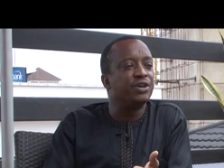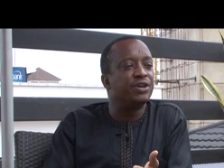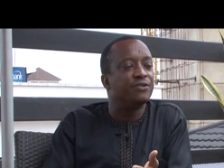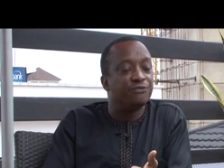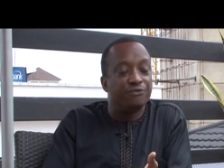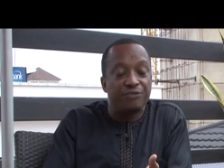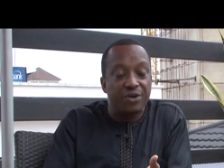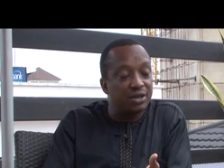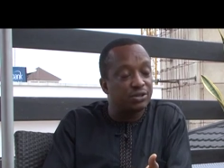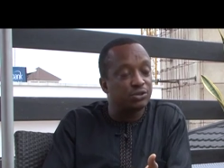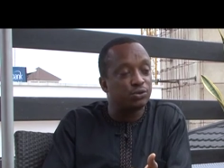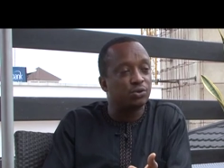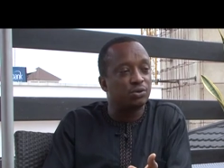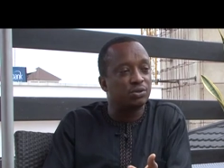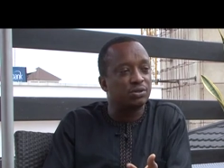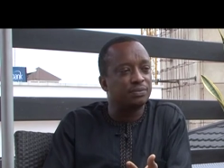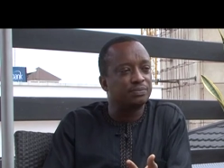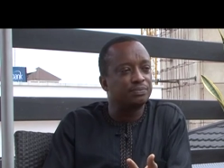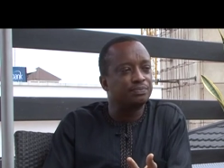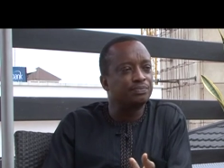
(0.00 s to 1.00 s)

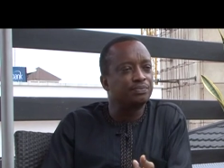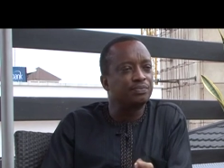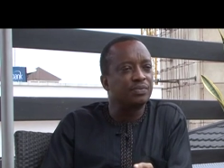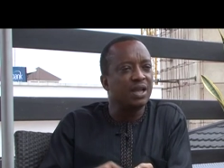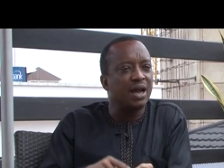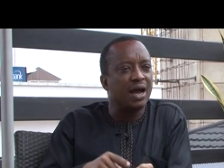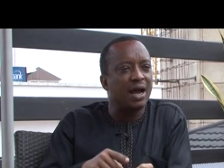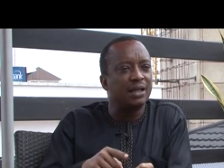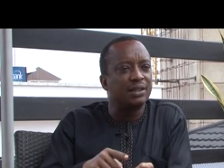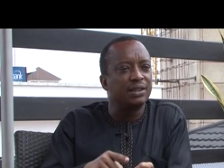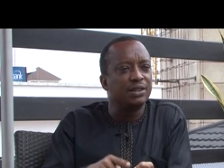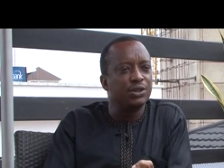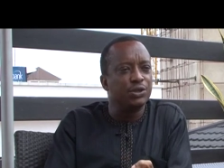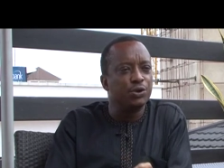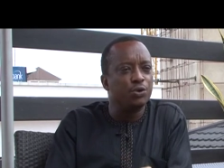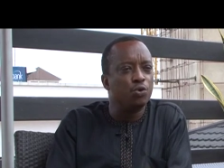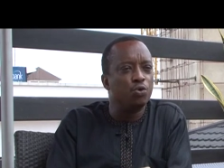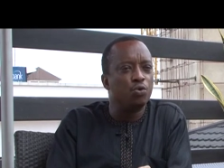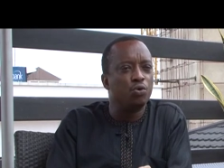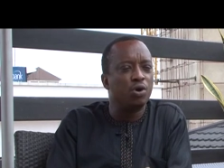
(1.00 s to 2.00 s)
investors, and
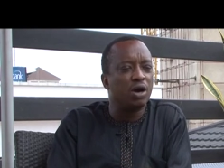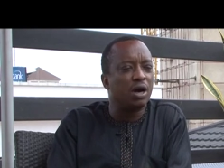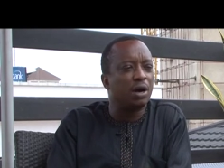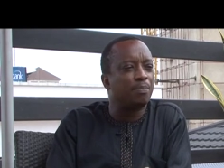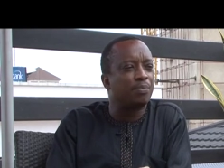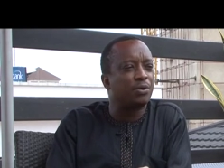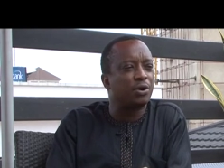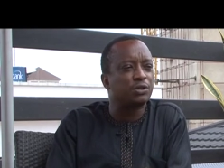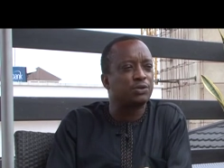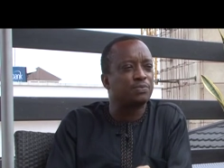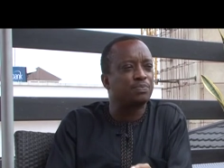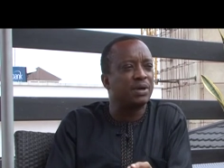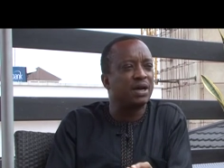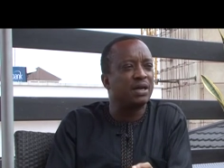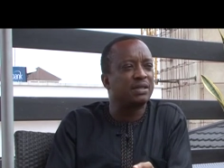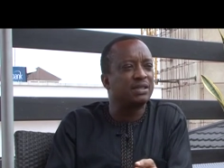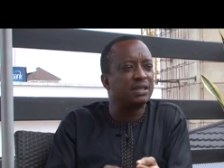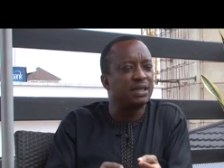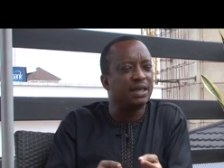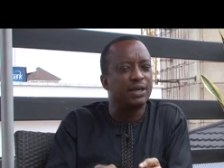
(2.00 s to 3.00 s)
new uh,
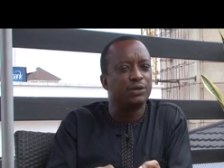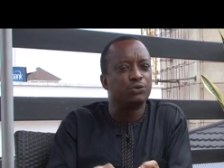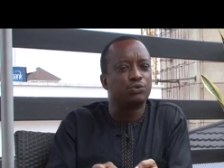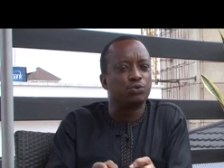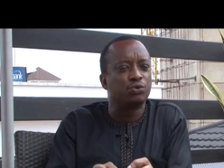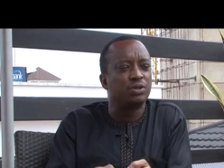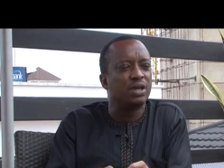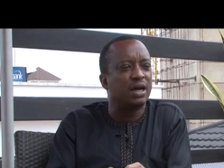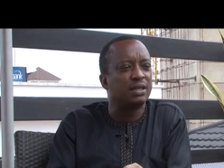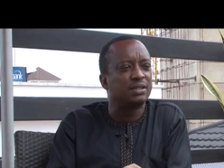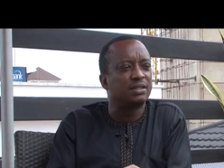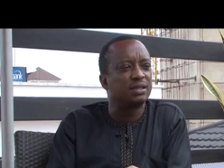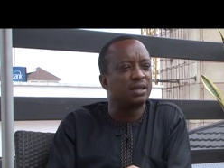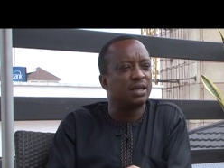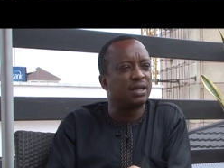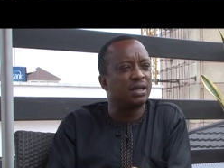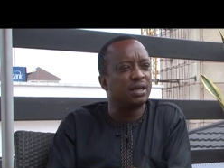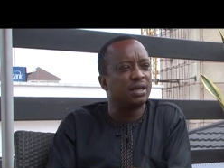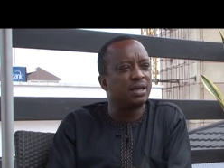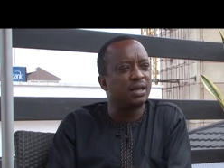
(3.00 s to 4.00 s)
prospect into that
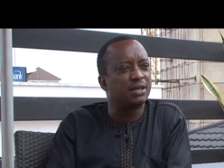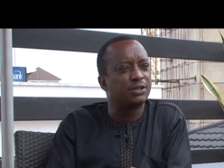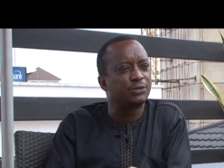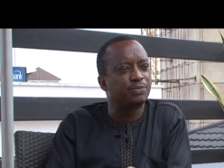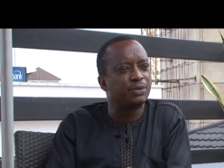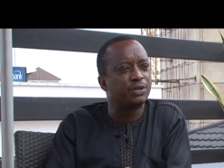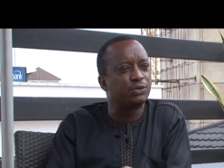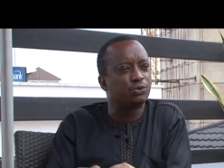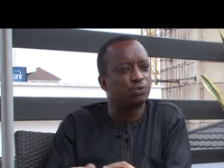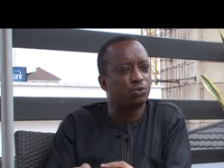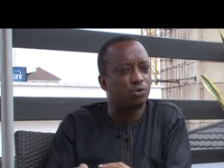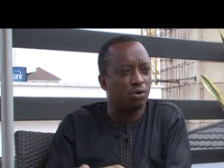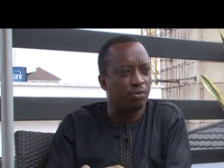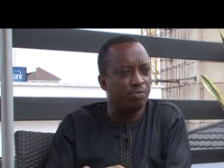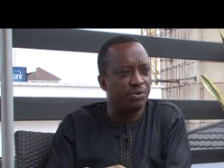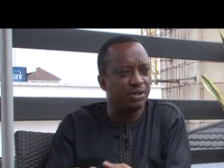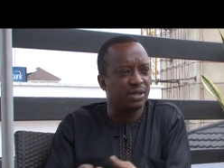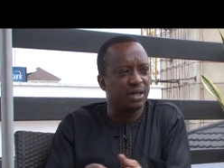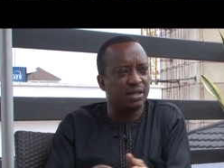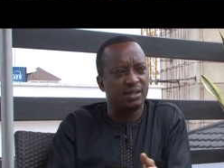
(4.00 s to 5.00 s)
uh, space to
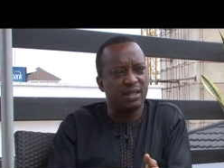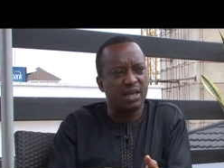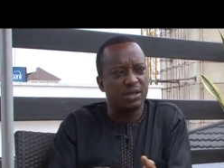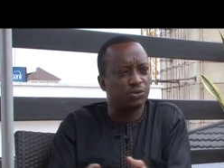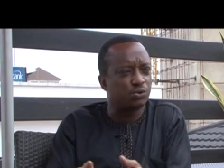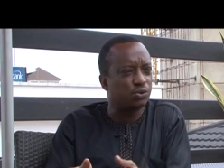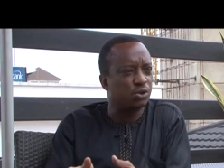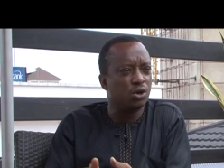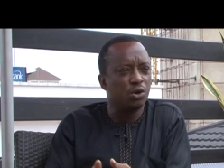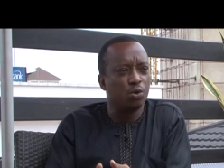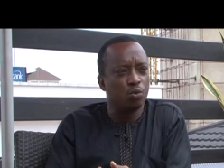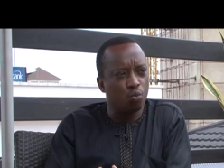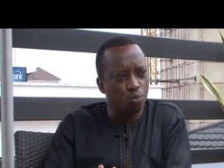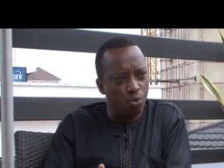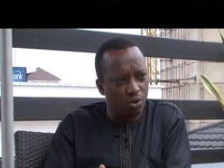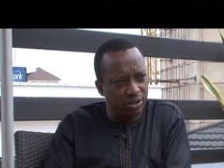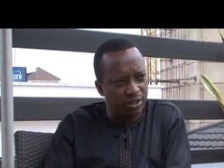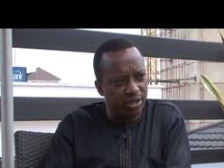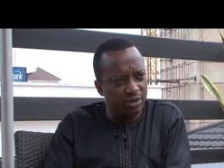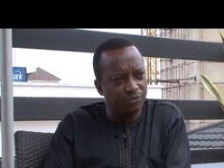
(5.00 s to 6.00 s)
come in, and that's
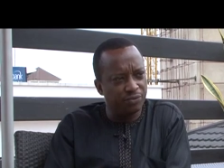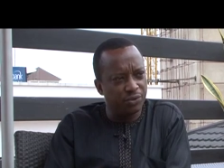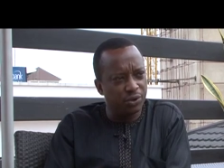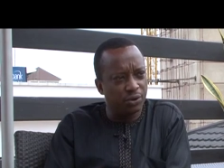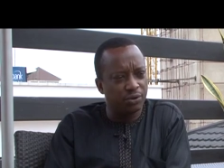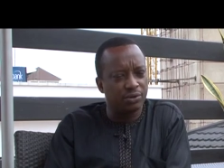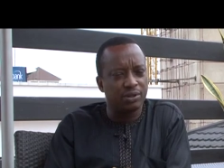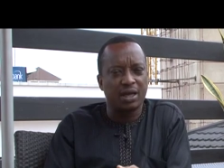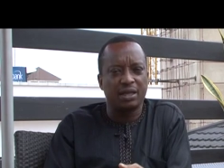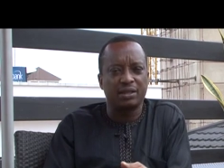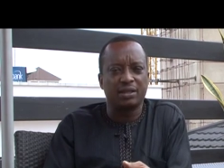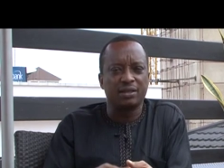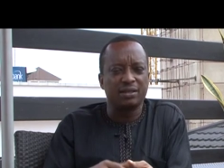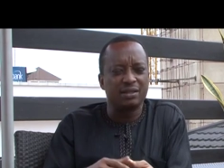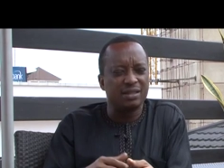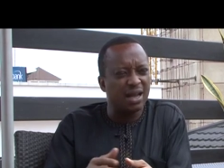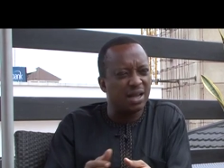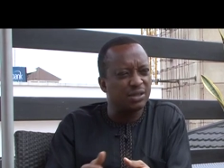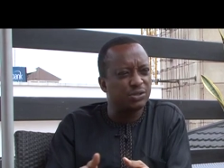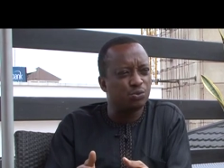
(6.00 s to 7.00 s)
what they've done. I
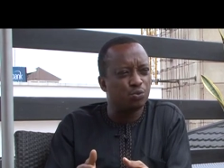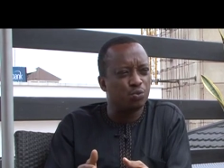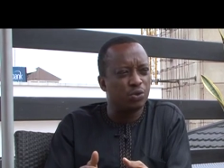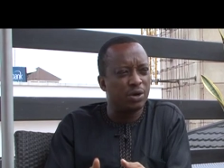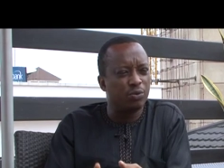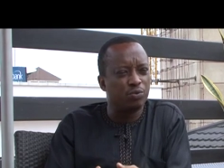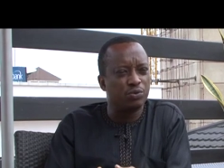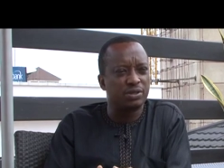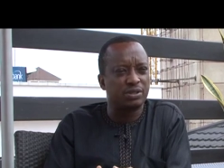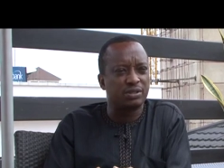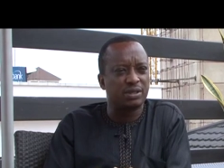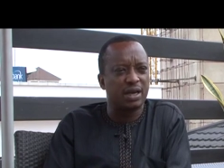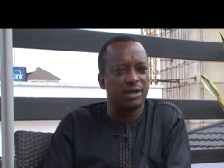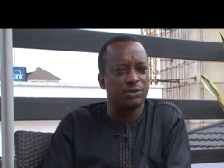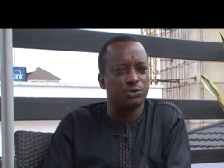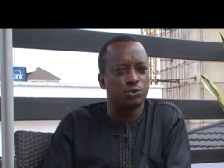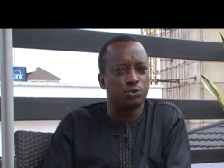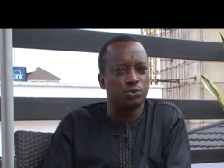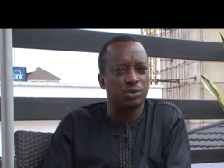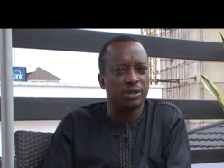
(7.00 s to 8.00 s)
think that's where we
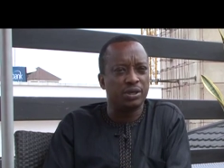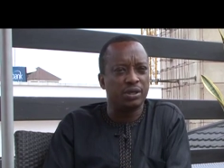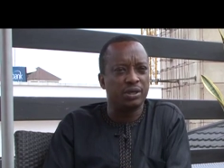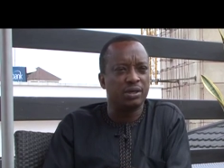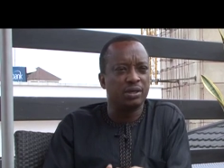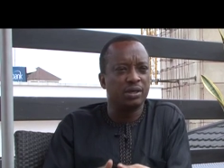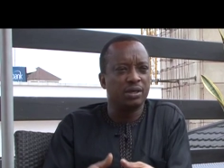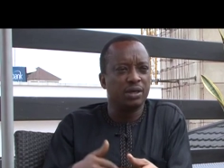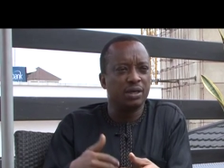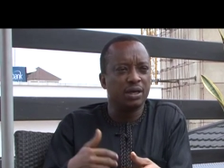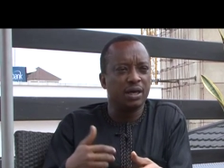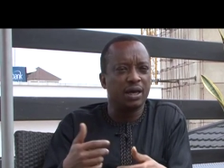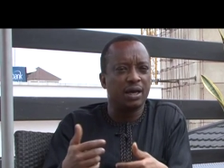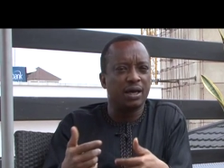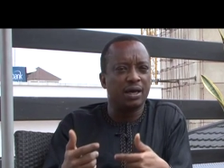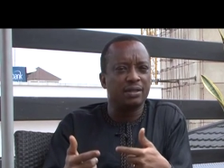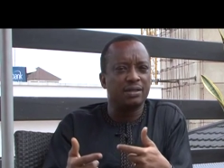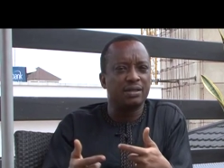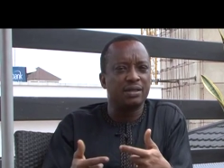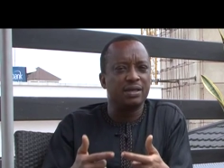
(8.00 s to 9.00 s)
stand today.
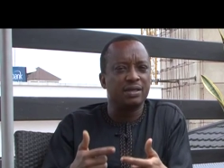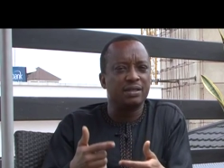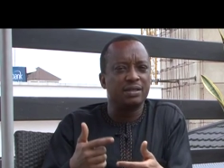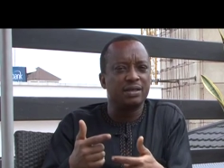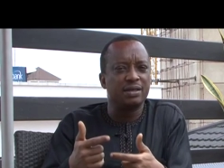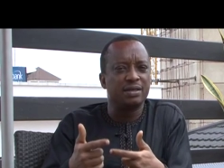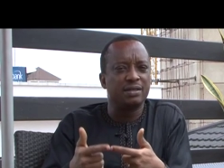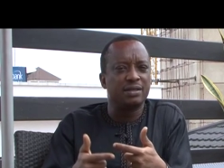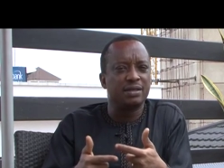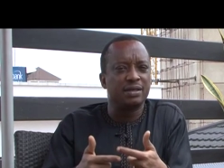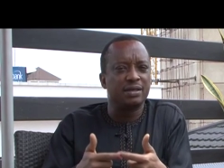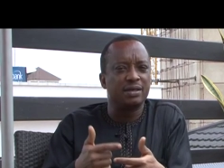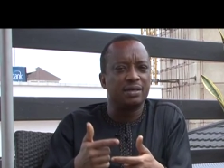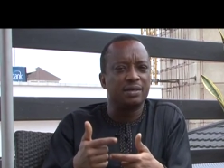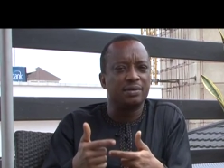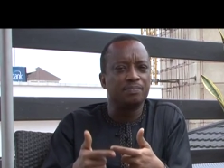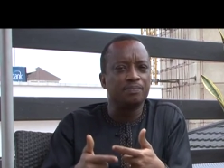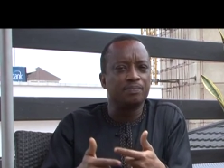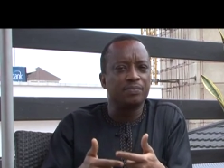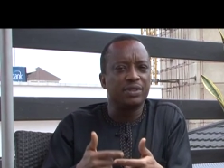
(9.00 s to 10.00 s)
Uh, the, the,
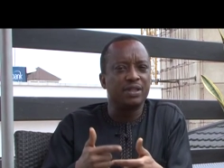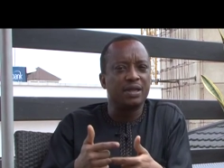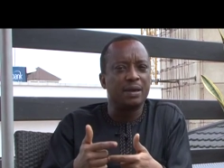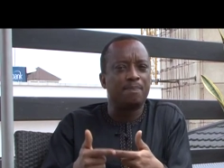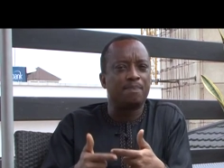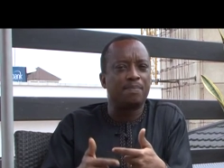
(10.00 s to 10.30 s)
the, the